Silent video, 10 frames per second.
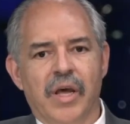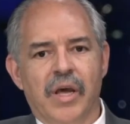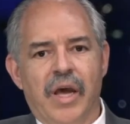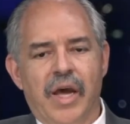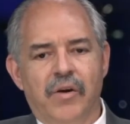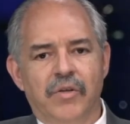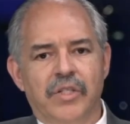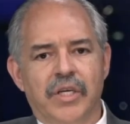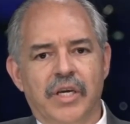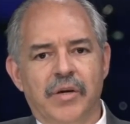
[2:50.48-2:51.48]

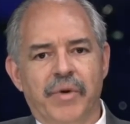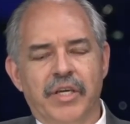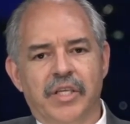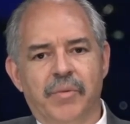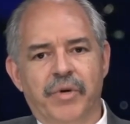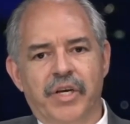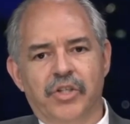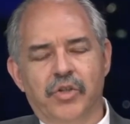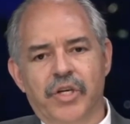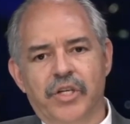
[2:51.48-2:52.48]
housing based on
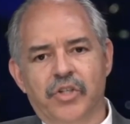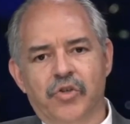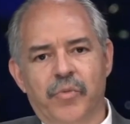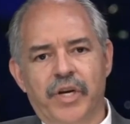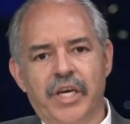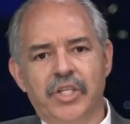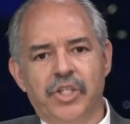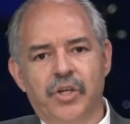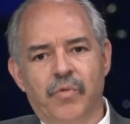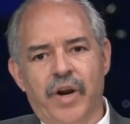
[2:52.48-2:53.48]
bigotry and
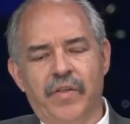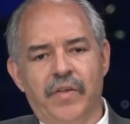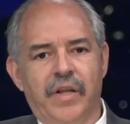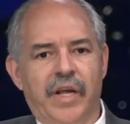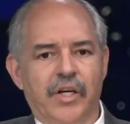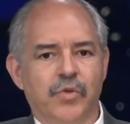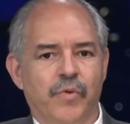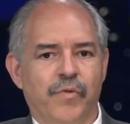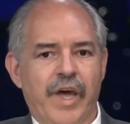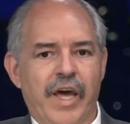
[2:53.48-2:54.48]
discrimination rather than
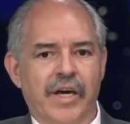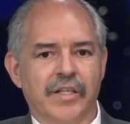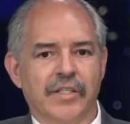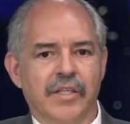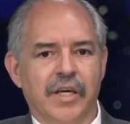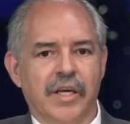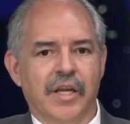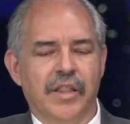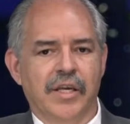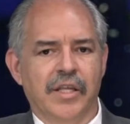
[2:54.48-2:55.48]
actual facts. And
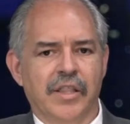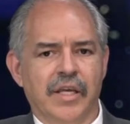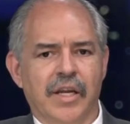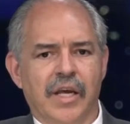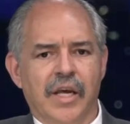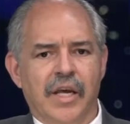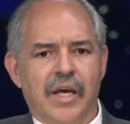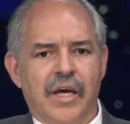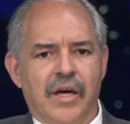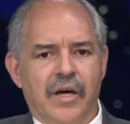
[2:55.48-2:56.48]
I think that
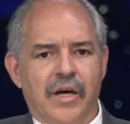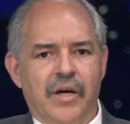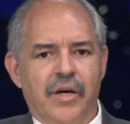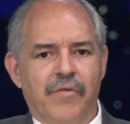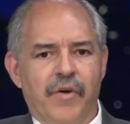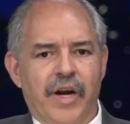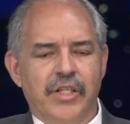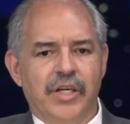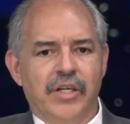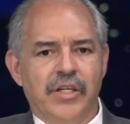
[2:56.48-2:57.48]
uh, if you're
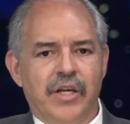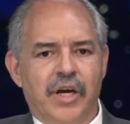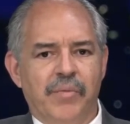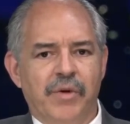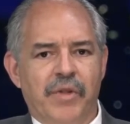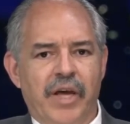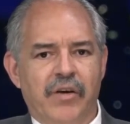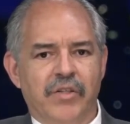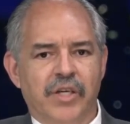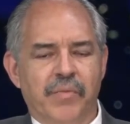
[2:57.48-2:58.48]
actually going to deny people
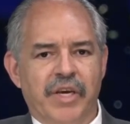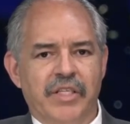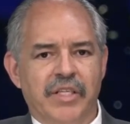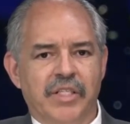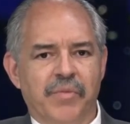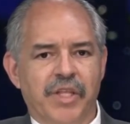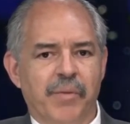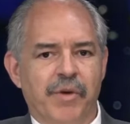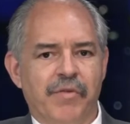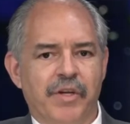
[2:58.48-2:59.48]
housing based on something they
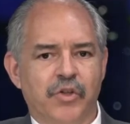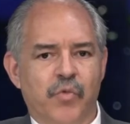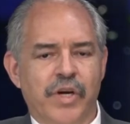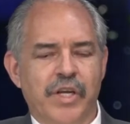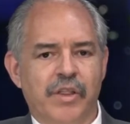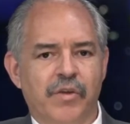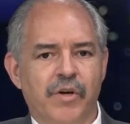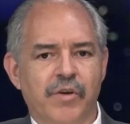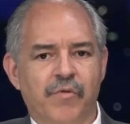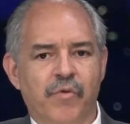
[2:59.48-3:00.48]
may have done 20,
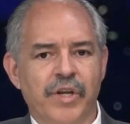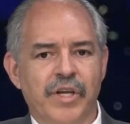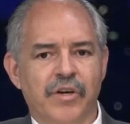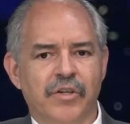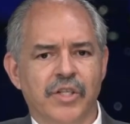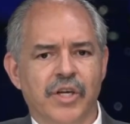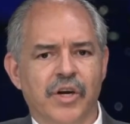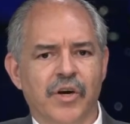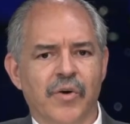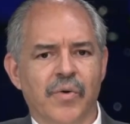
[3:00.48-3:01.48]
30, 40 years
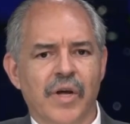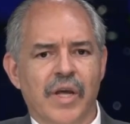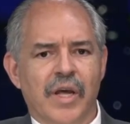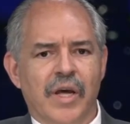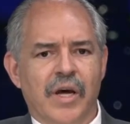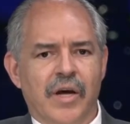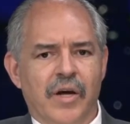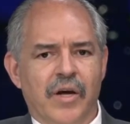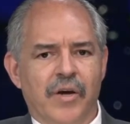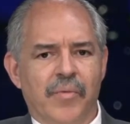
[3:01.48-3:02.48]
ago,
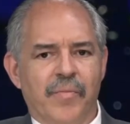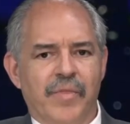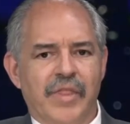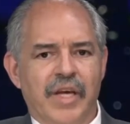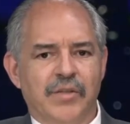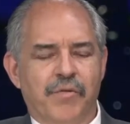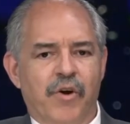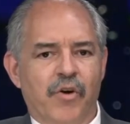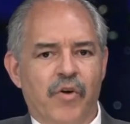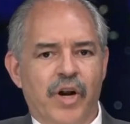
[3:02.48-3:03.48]
um, that's a
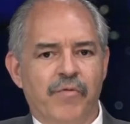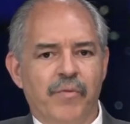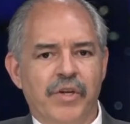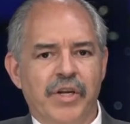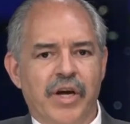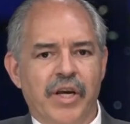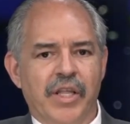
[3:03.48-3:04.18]
far cry from denying